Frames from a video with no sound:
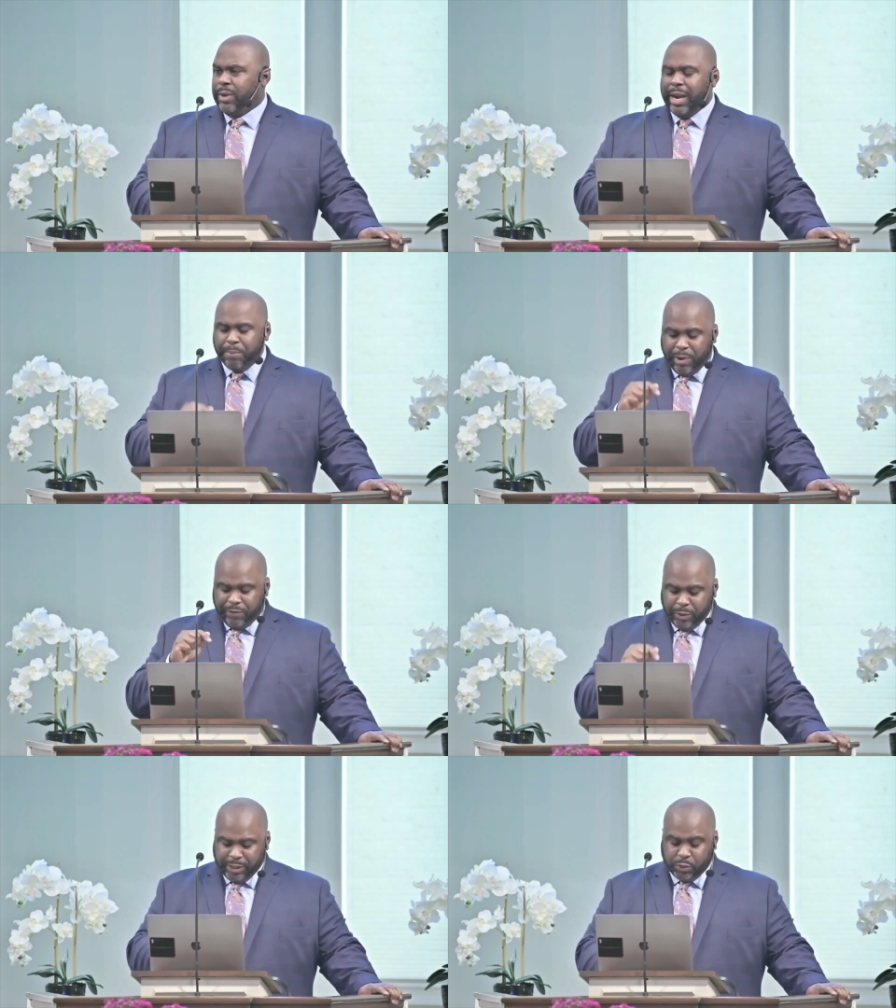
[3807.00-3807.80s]
And I pray
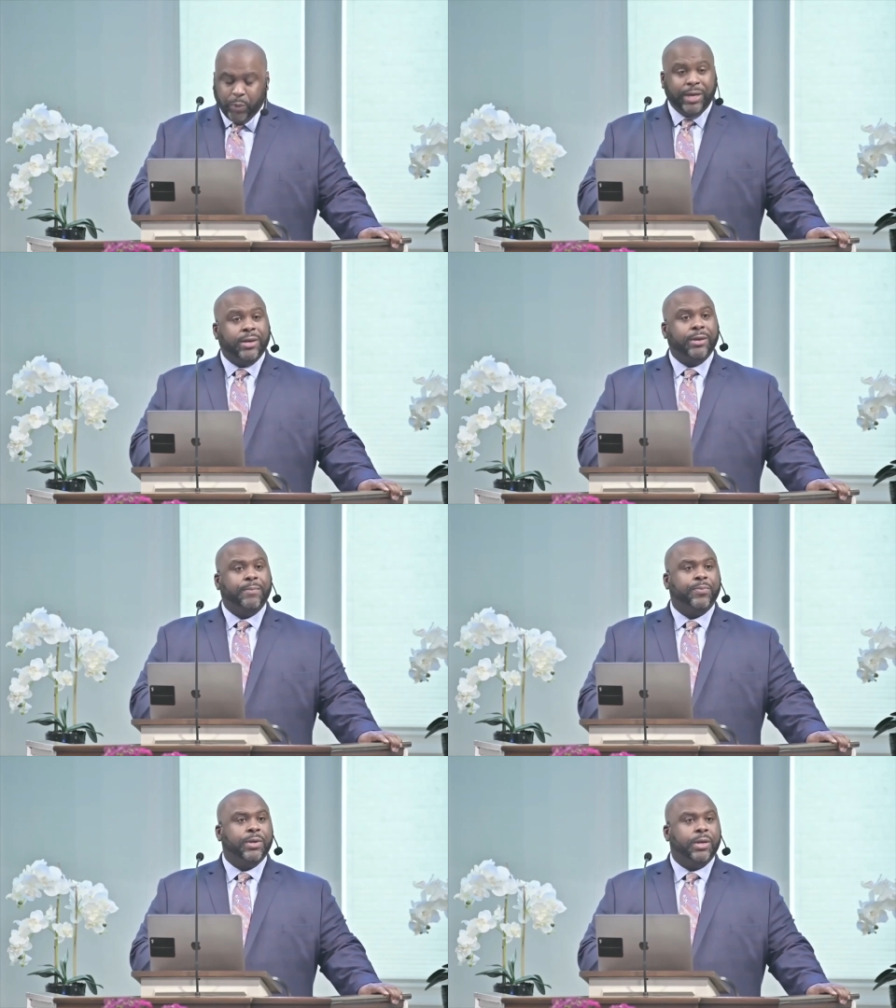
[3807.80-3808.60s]
for you this week
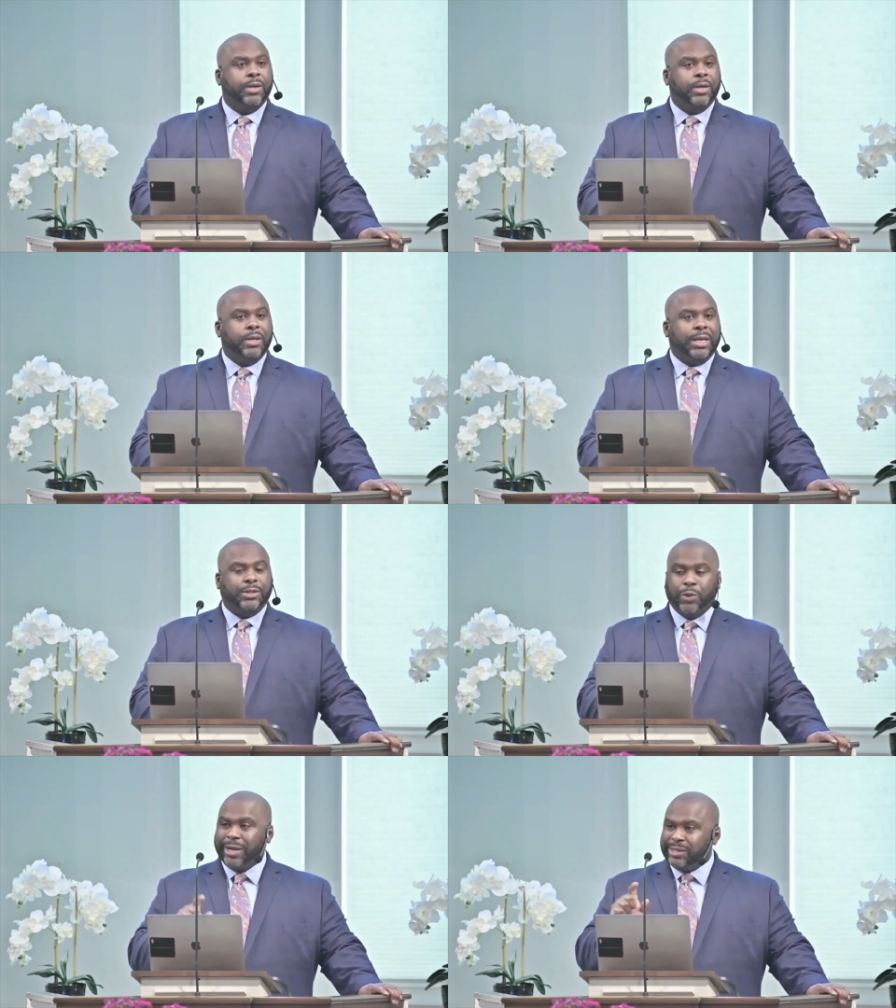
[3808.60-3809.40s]
that
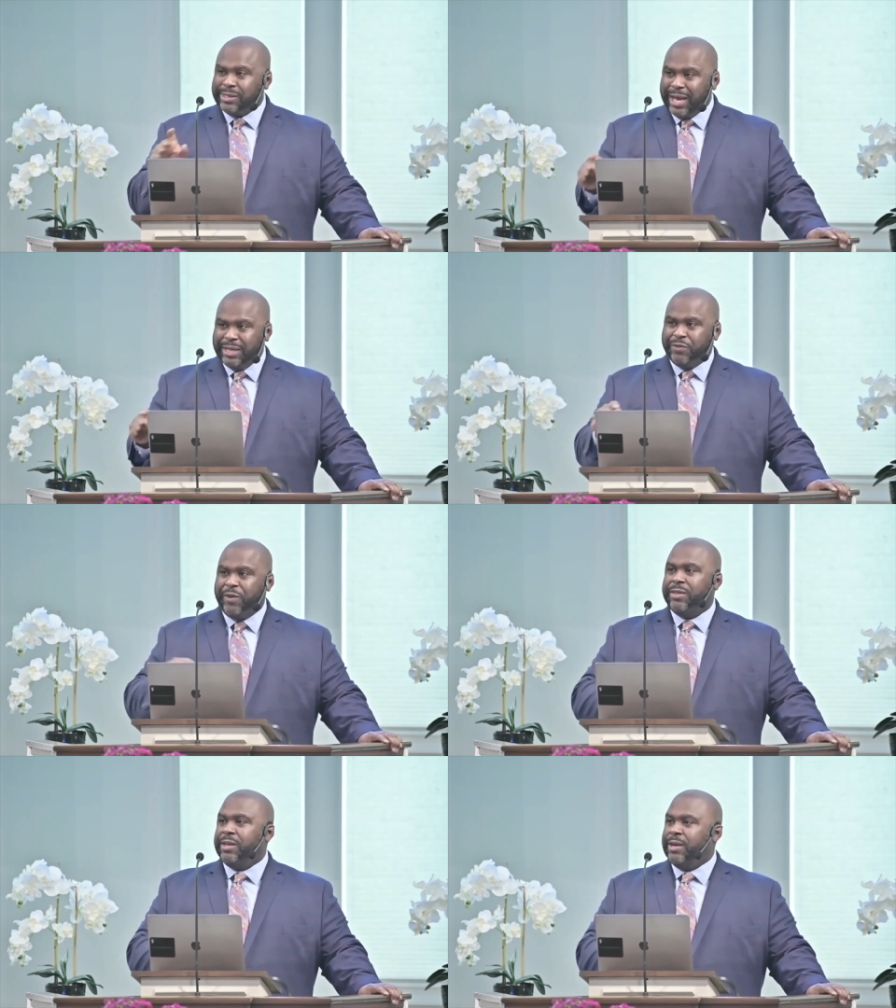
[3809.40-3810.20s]
as you exercise
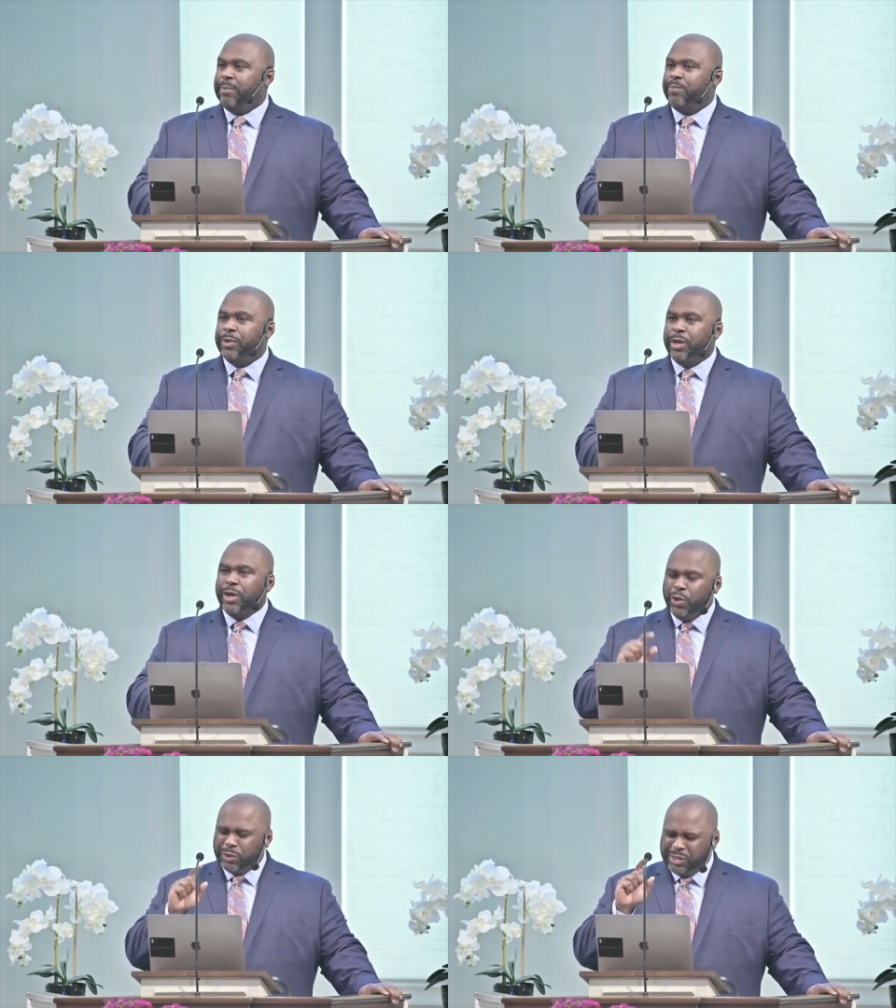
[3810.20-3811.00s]
faith in Him,
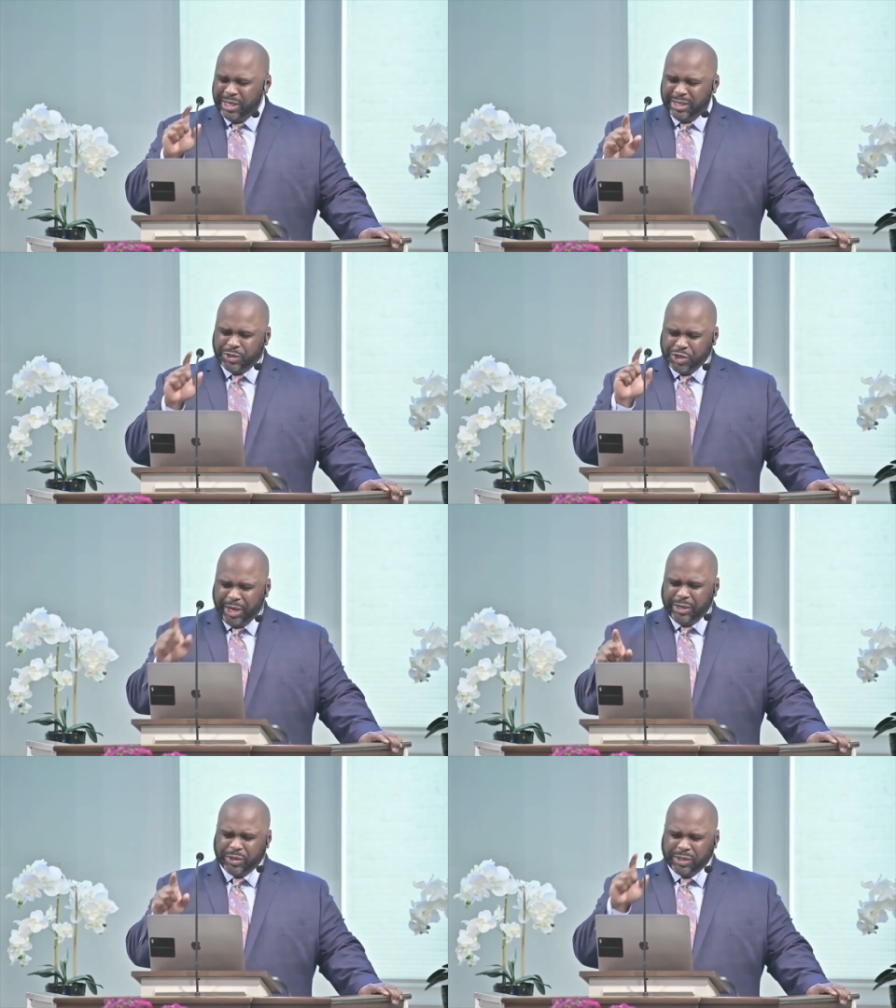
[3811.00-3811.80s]
you'll see the
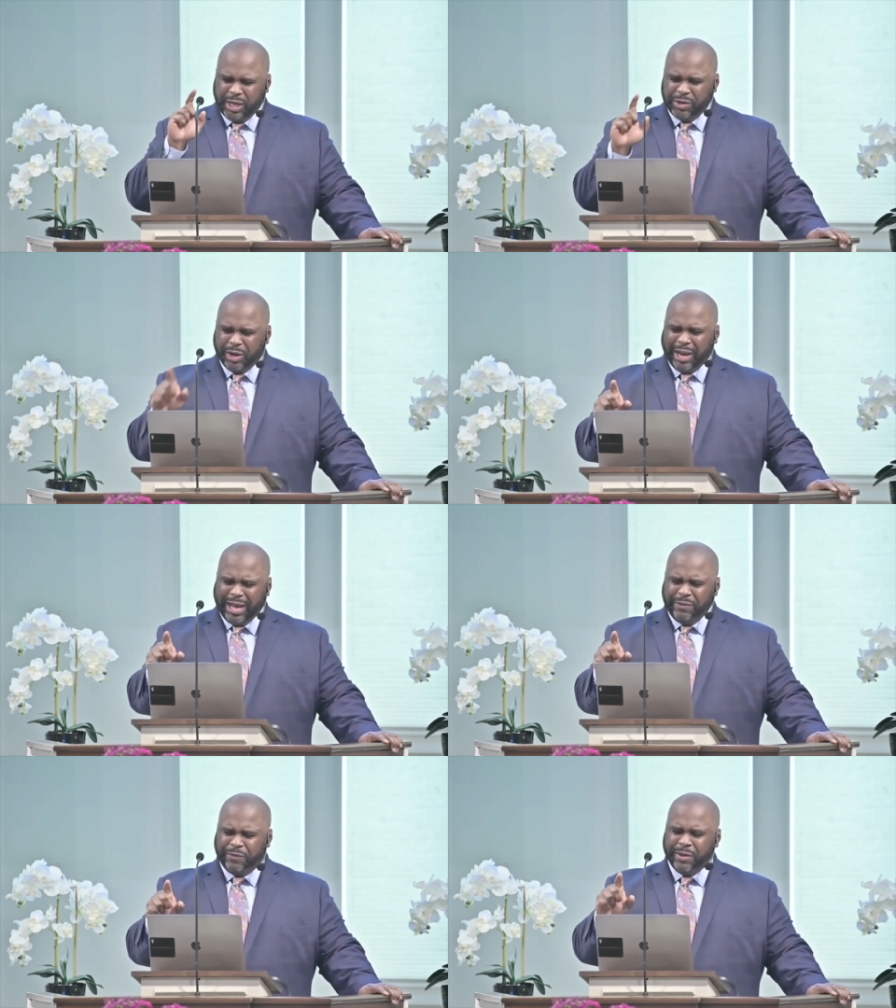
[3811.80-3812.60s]
changes in your
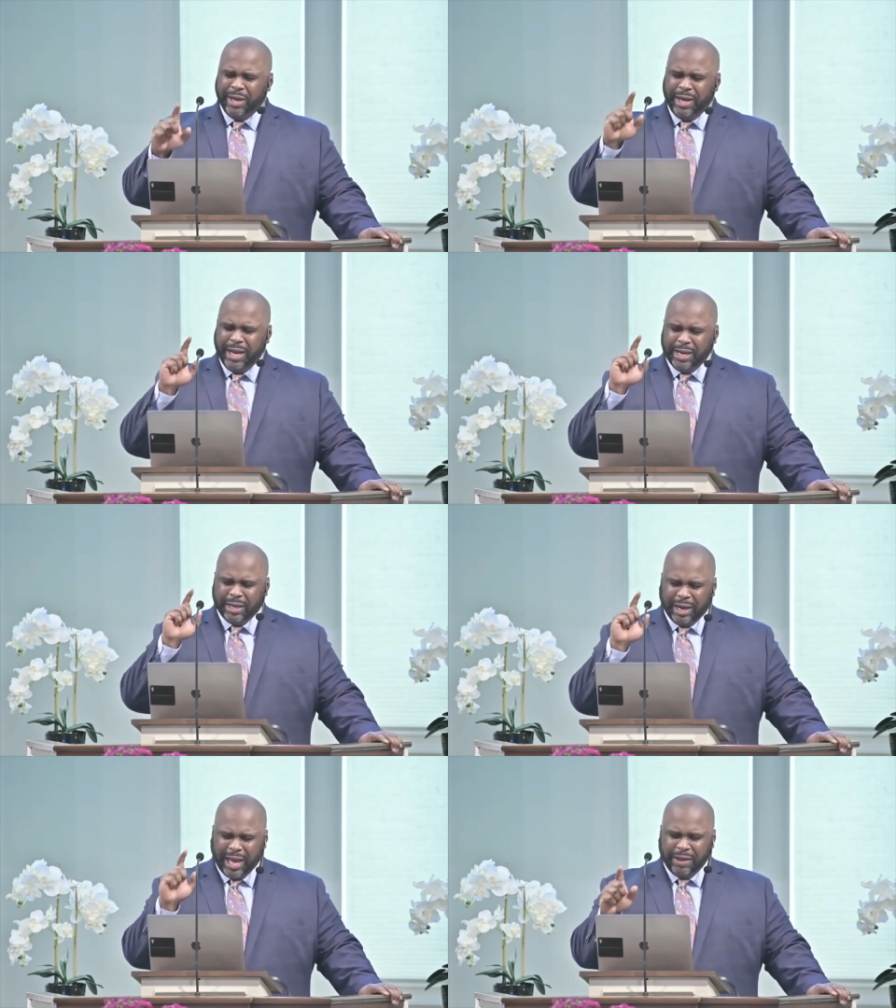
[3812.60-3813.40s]
life and in
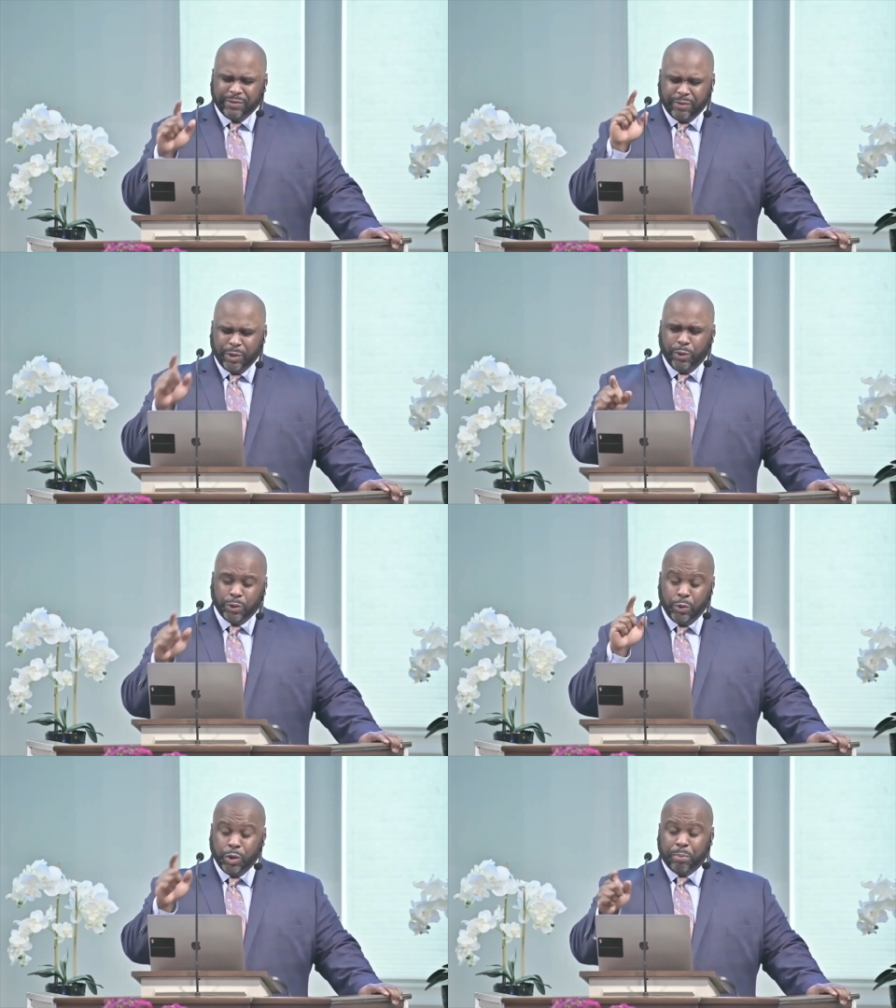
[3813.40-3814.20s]
the lives of
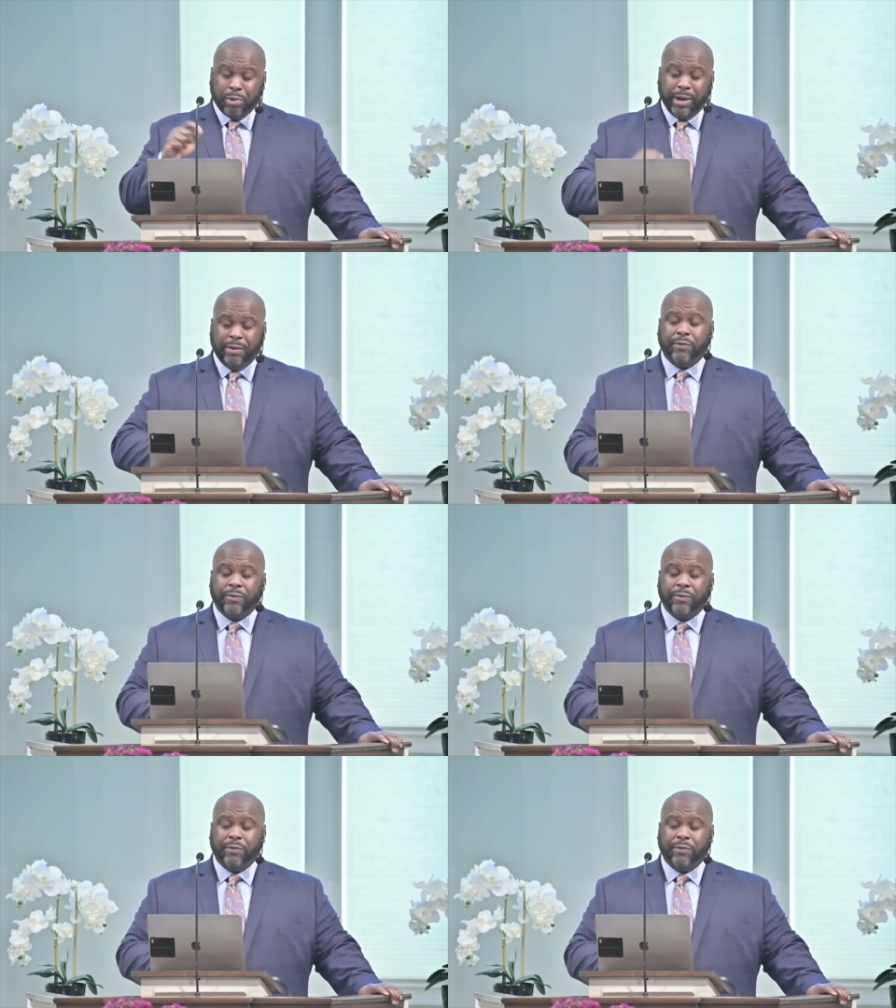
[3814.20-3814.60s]
those who you're praying